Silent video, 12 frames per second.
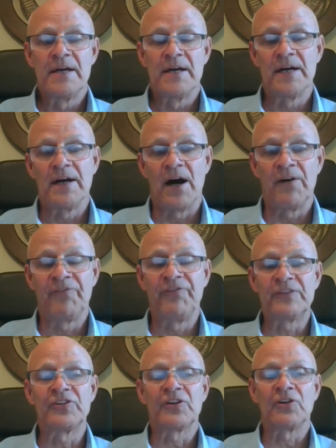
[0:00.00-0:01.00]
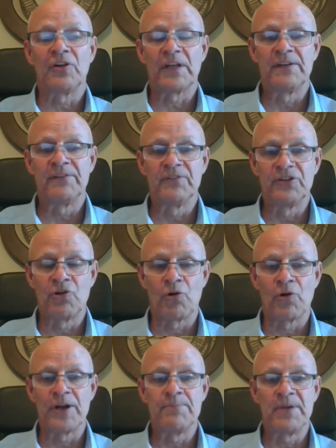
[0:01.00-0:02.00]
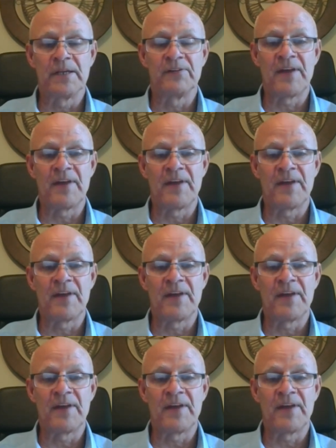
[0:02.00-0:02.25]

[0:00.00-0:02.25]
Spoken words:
a physical inventory being